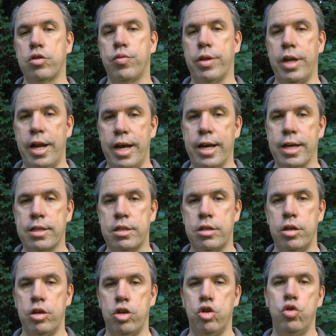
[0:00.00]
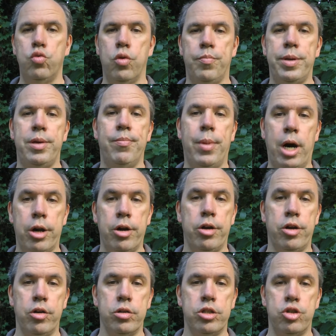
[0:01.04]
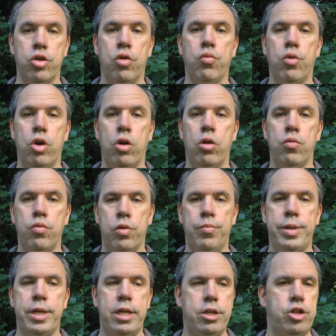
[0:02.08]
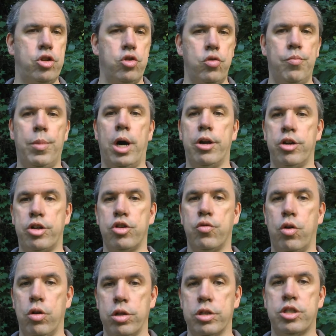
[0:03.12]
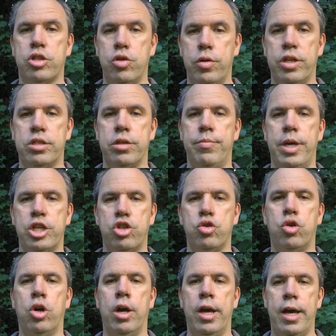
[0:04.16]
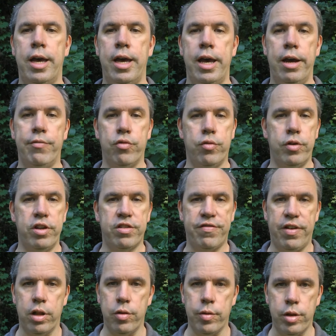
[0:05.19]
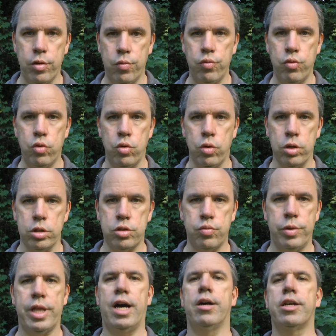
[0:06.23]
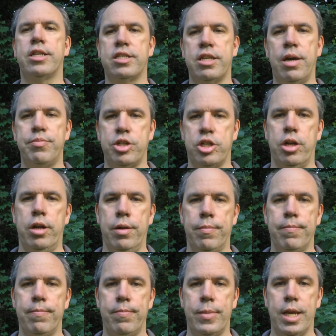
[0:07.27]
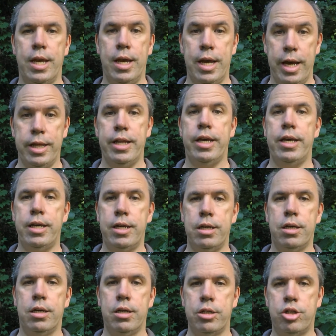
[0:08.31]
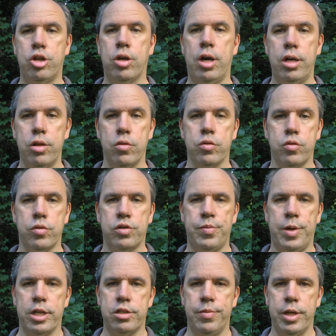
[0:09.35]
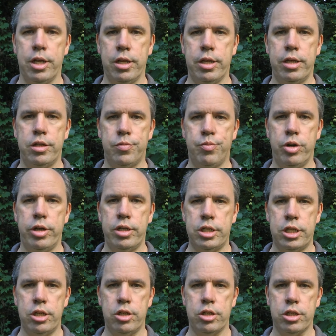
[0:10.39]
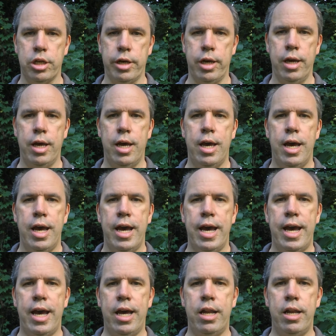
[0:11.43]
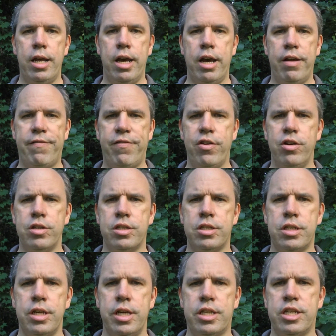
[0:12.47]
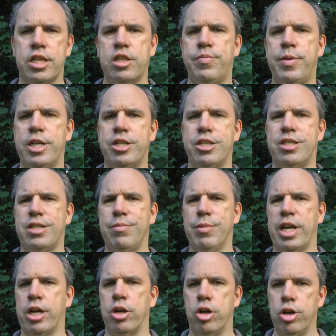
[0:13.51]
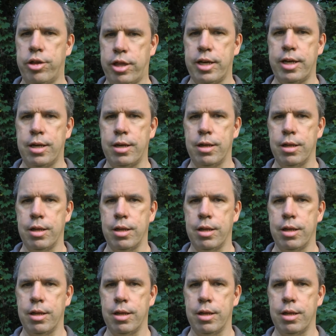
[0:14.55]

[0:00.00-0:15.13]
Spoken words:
with an X, you will be monitors. Your role will be to monitor all the students and make sure everyone is following the rules without exception. And they took on those responsibilities pretty seriously. And at first, its expansion seemed like a good thing,